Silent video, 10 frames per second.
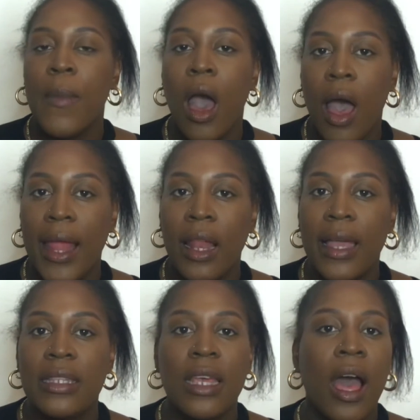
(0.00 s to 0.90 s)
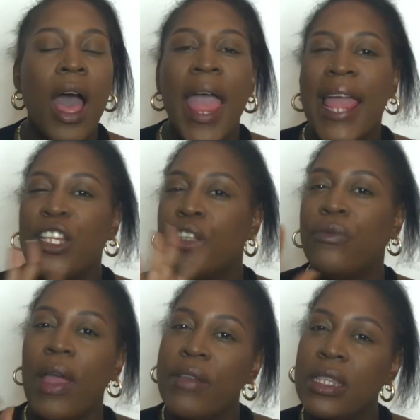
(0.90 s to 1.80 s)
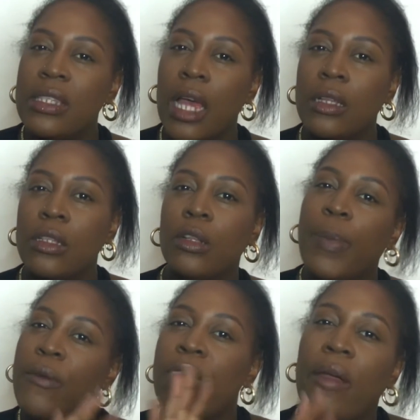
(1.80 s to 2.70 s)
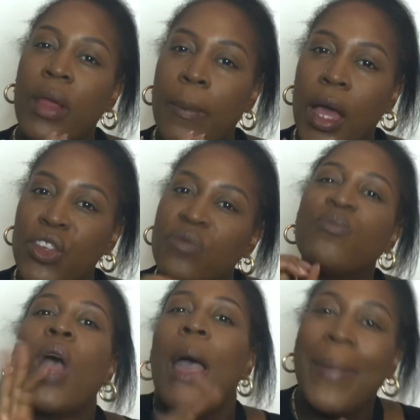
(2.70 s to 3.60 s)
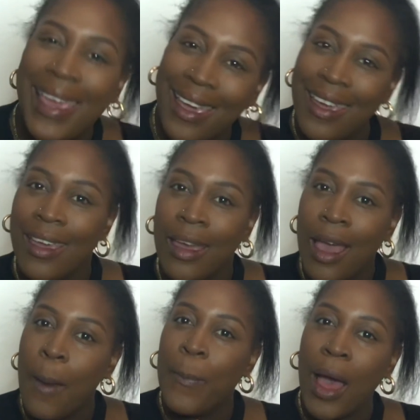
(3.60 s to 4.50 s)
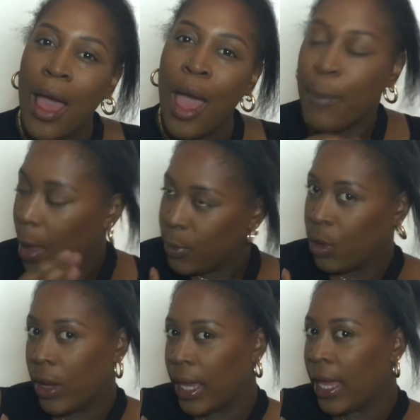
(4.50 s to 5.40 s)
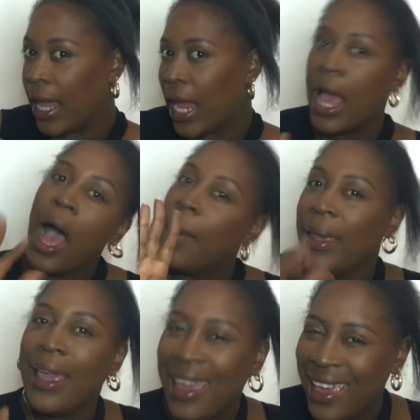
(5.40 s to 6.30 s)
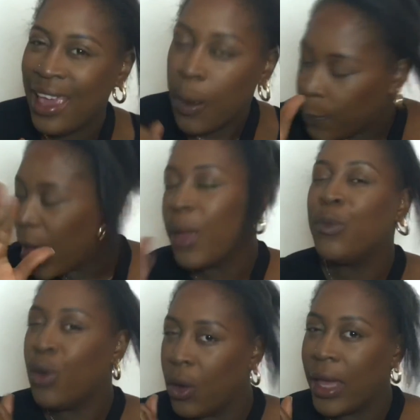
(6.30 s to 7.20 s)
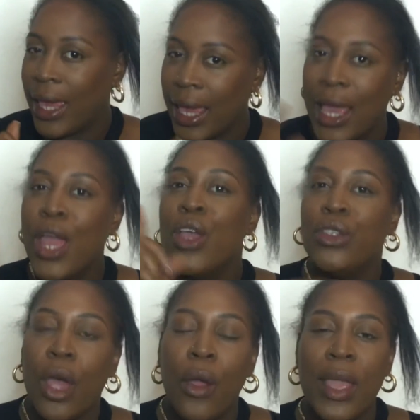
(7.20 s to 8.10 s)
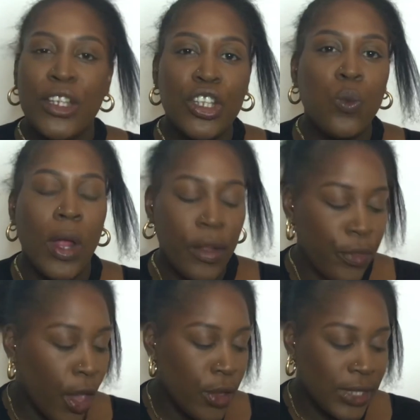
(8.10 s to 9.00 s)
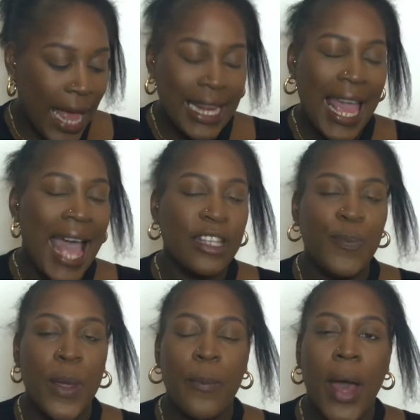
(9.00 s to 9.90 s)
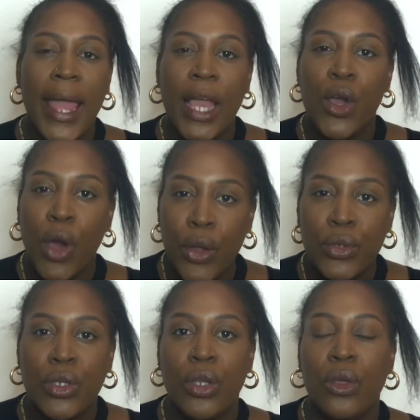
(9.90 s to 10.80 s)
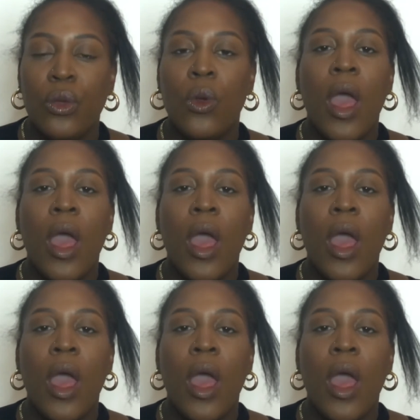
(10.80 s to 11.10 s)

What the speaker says: highlighter, it's just very subtle, but very much, I'm here, but I'm not here. I'm here, but I'm not here. So it's just one of those, and it has been my go-to